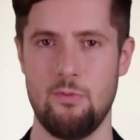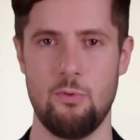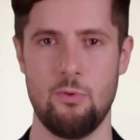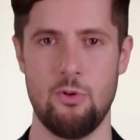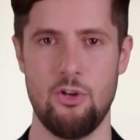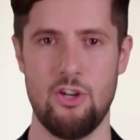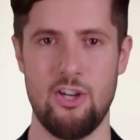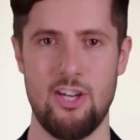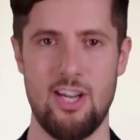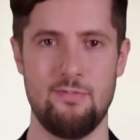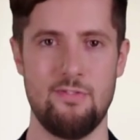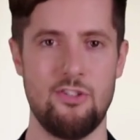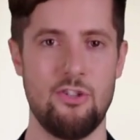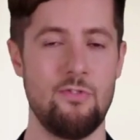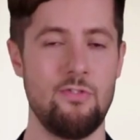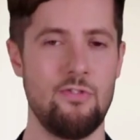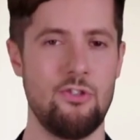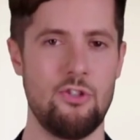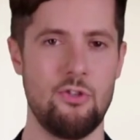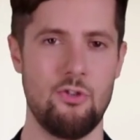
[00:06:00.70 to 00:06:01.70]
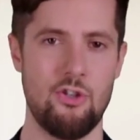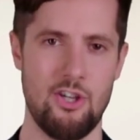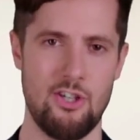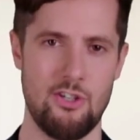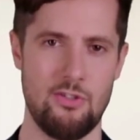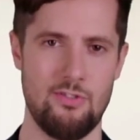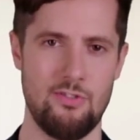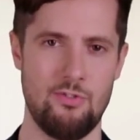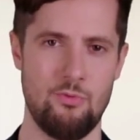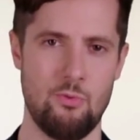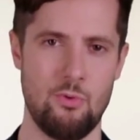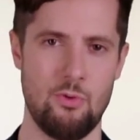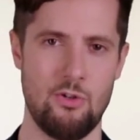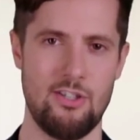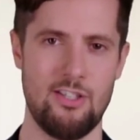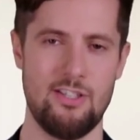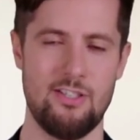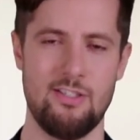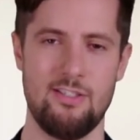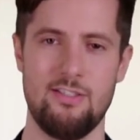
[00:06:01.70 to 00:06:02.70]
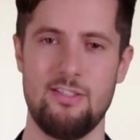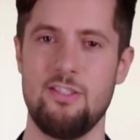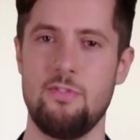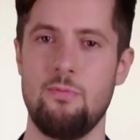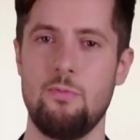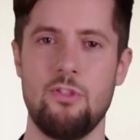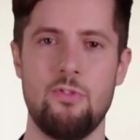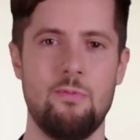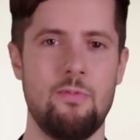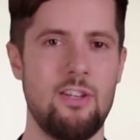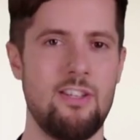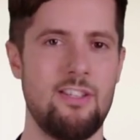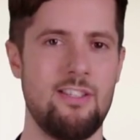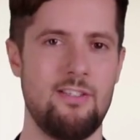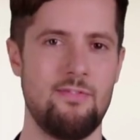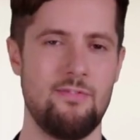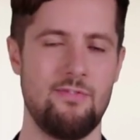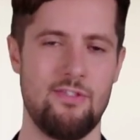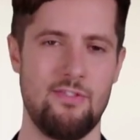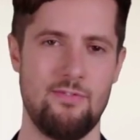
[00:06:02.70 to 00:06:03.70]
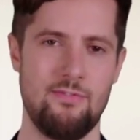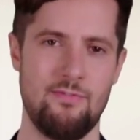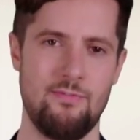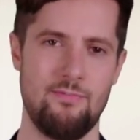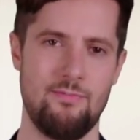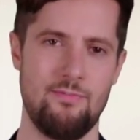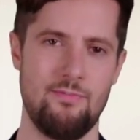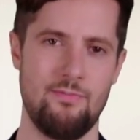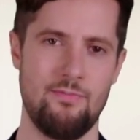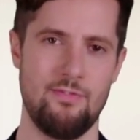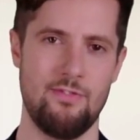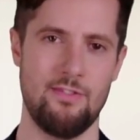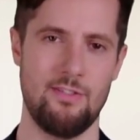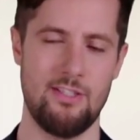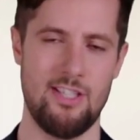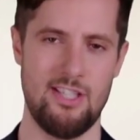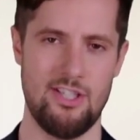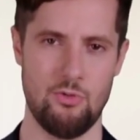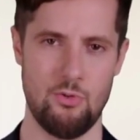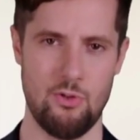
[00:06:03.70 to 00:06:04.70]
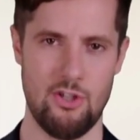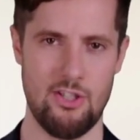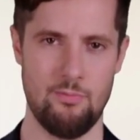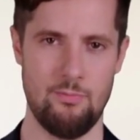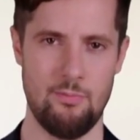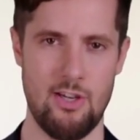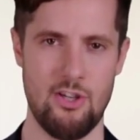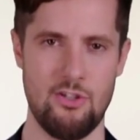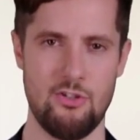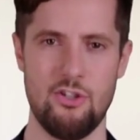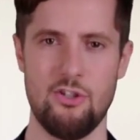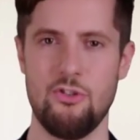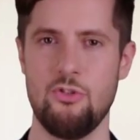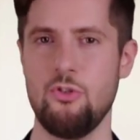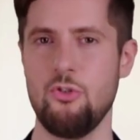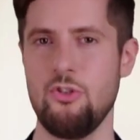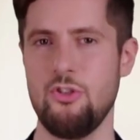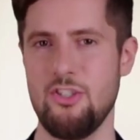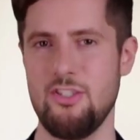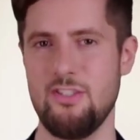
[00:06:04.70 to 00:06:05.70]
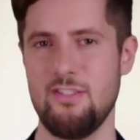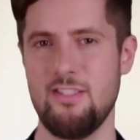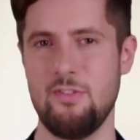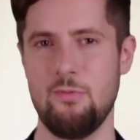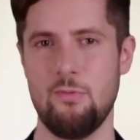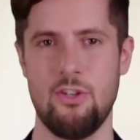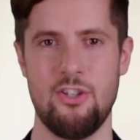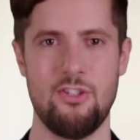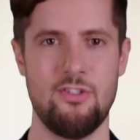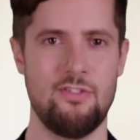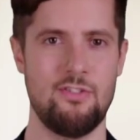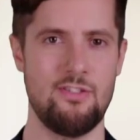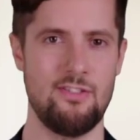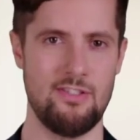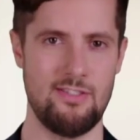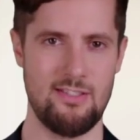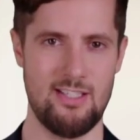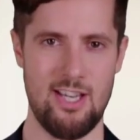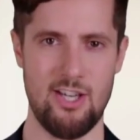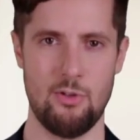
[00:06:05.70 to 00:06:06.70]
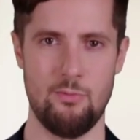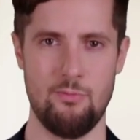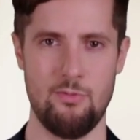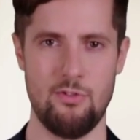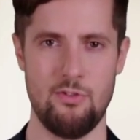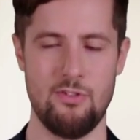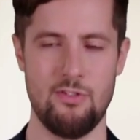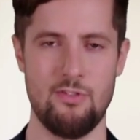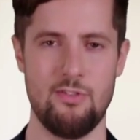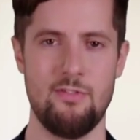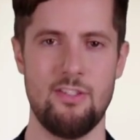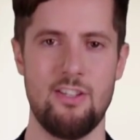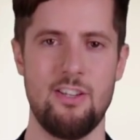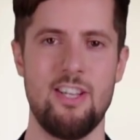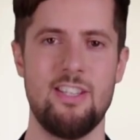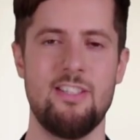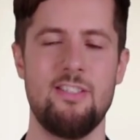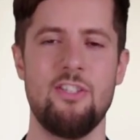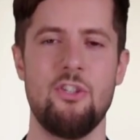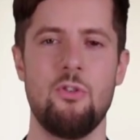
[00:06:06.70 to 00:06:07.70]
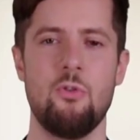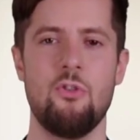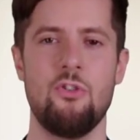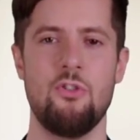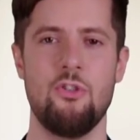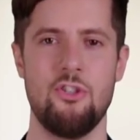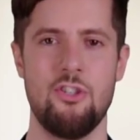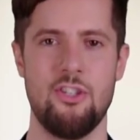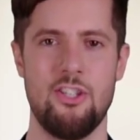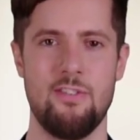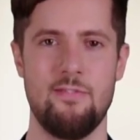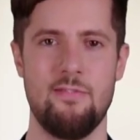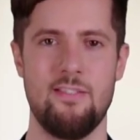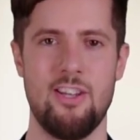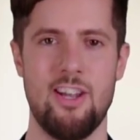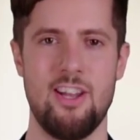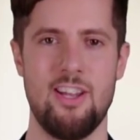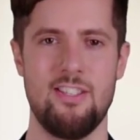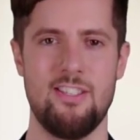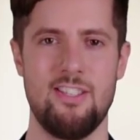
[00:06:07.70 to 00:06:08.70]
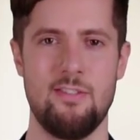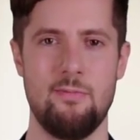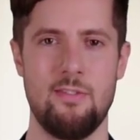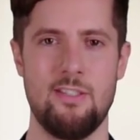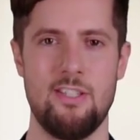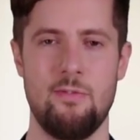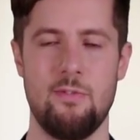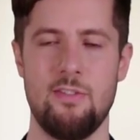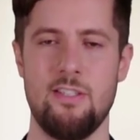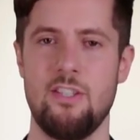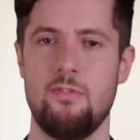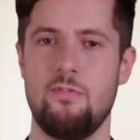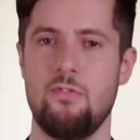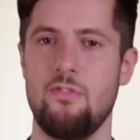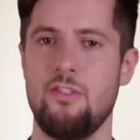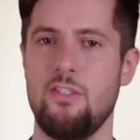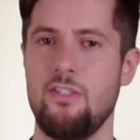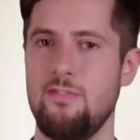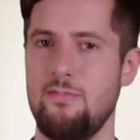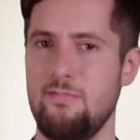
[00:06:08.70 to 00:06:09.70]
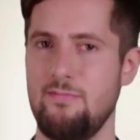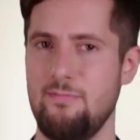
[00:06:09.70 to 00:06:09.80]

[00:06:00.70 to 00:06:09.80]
We all have different strengths, weaknesses, and perspectives. That's why comparing your journey to someone else's isn't helpful. It's your journey, and it's meant to be different.